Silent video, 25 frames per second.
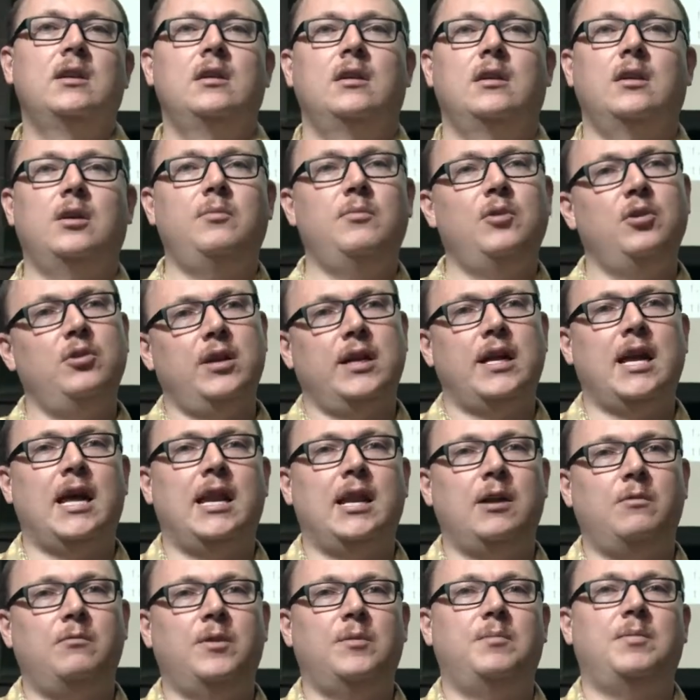
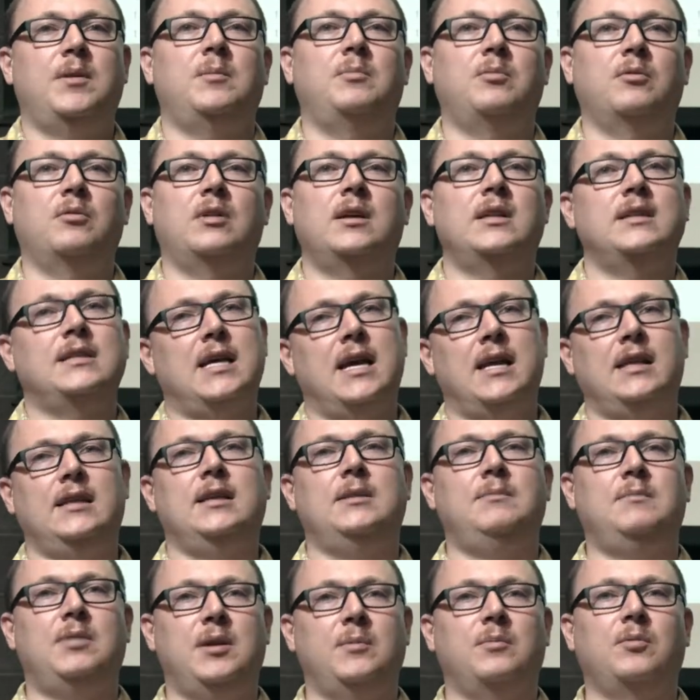communicating with people and telling
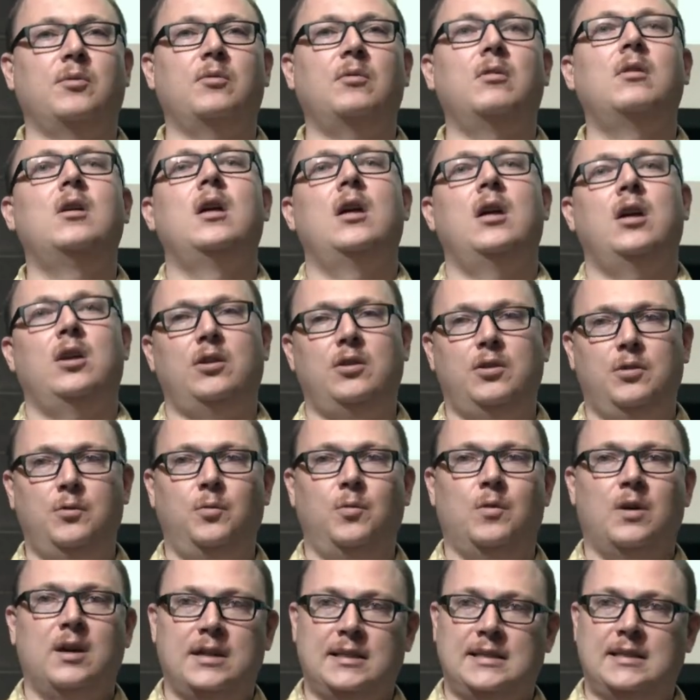people you
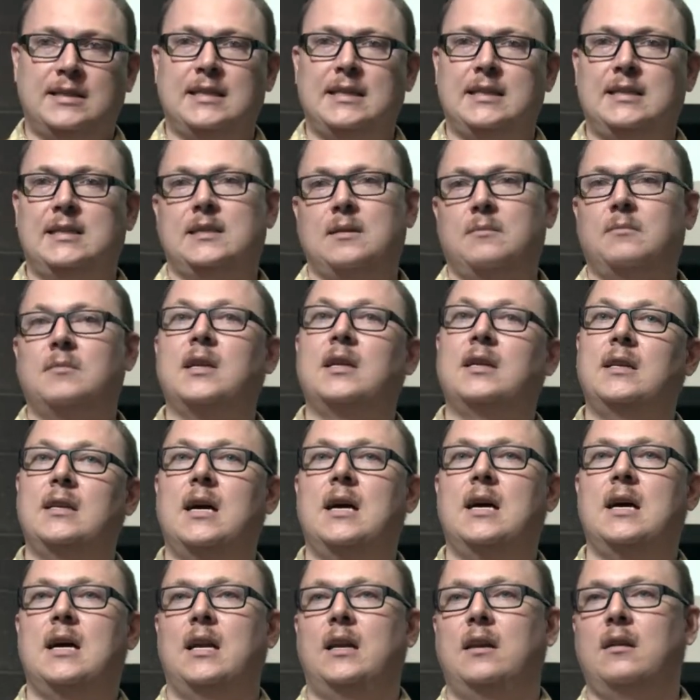want to see something
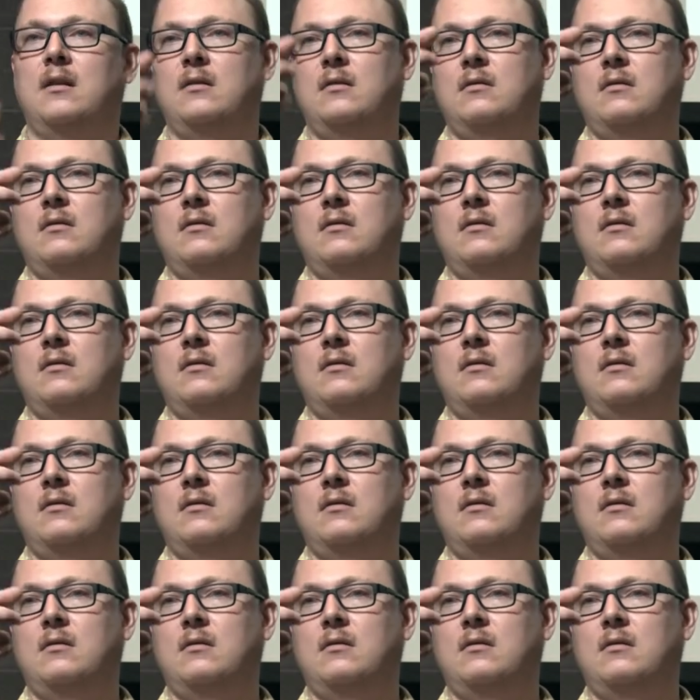done.